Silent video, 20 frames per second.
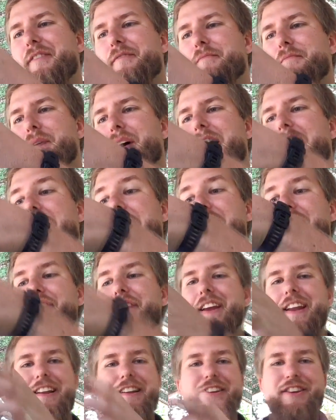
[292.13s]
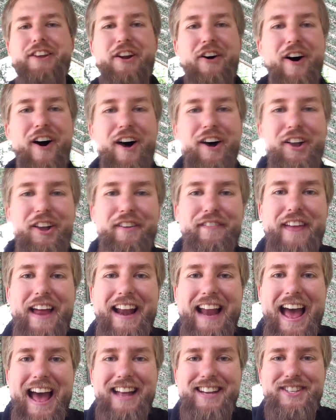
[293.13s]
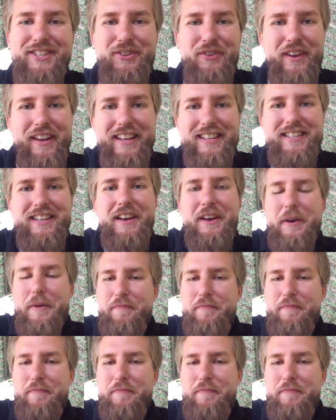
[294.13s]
But all of it, all of that adds to it.